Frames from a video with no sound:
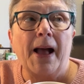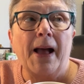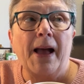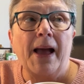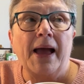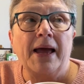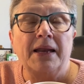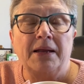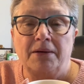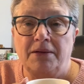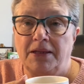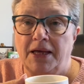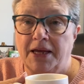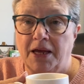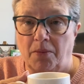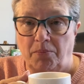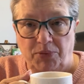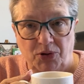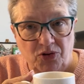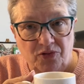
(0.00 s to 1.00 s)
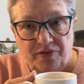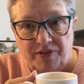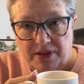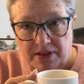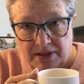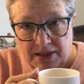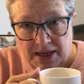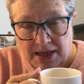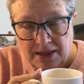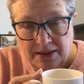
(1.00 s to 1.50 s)
and like a poofy
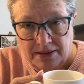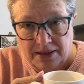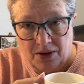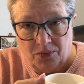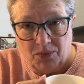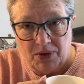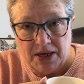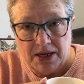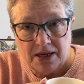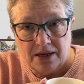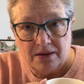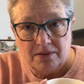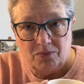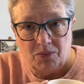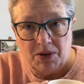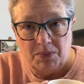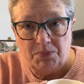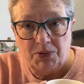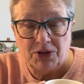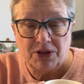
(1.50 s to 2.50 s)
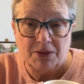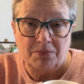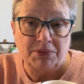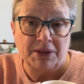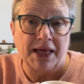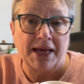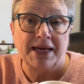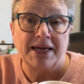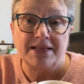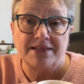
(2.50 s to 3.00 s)
thing that we put the
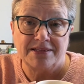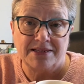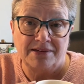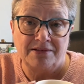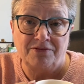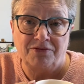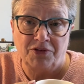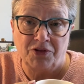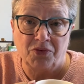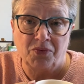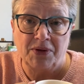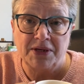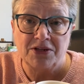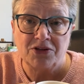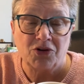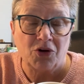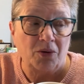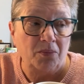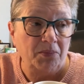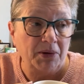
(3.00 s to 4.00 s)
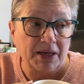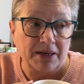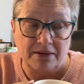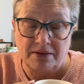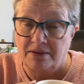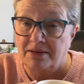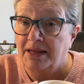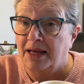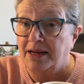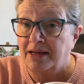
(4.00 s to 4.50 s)
blankets in for the winter, but
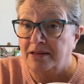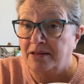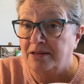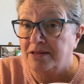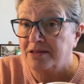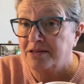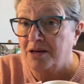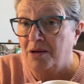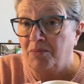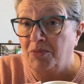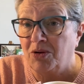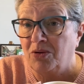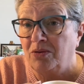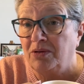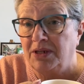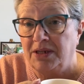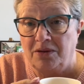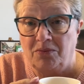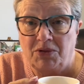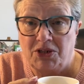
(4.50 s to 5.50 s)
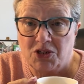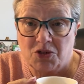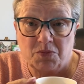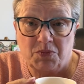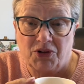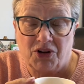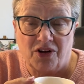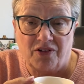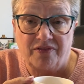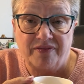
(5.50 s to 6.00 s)
then in the summer we just
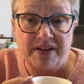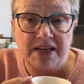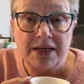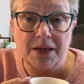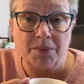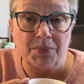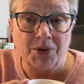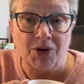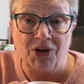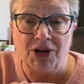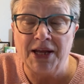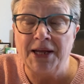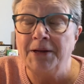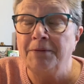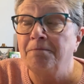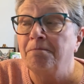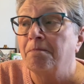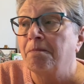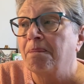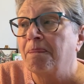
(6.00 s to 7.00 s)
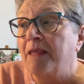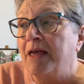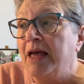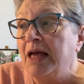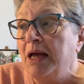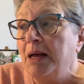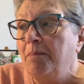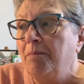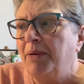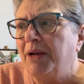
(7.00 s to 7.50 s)
put our feet up on it.
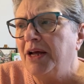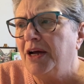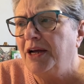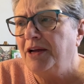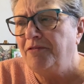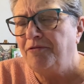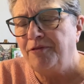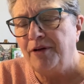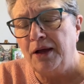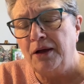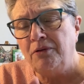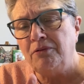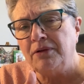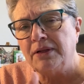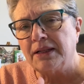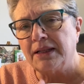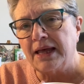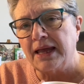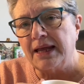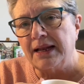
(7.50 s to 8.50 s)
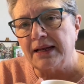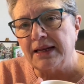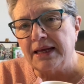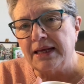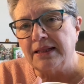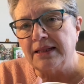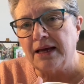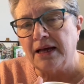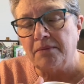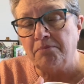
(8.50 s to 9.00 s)
But I'd found lately
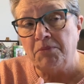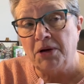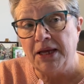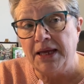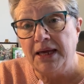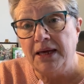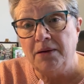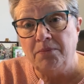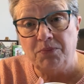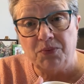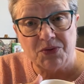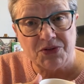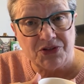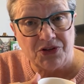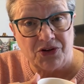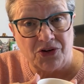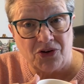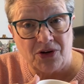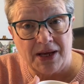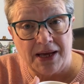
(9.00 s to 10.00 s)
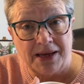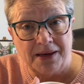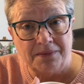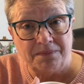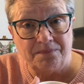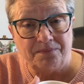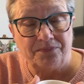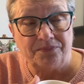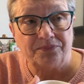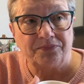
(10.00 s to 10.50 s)
that my hip was hurting,
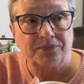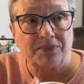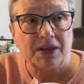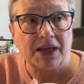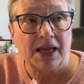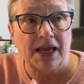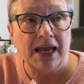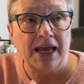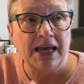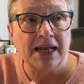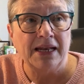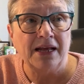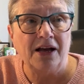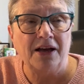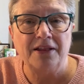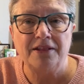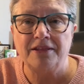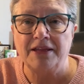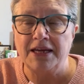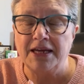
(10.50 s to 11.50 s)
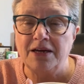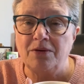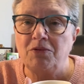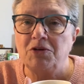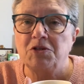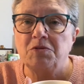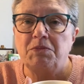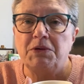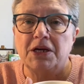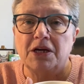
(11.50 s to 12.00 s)
and I think it
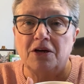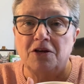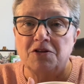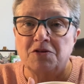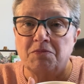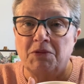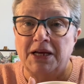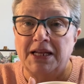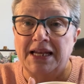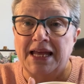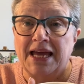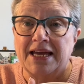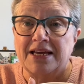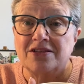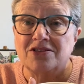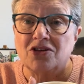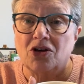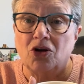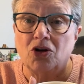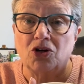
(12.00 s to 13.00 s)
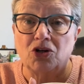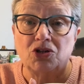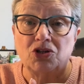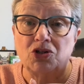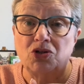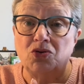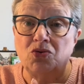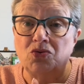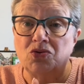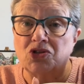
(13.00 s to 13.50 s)
was because my legs are
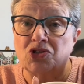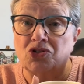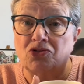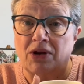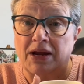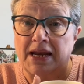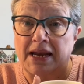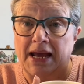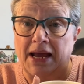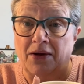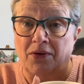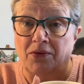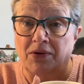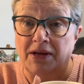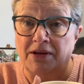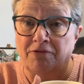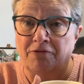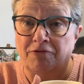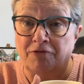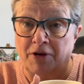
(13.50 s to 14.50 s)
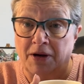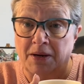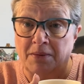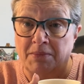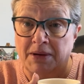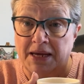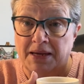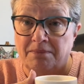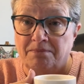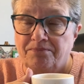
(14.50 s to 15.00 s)
too straight out in front of
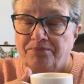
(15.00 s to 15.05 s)
me.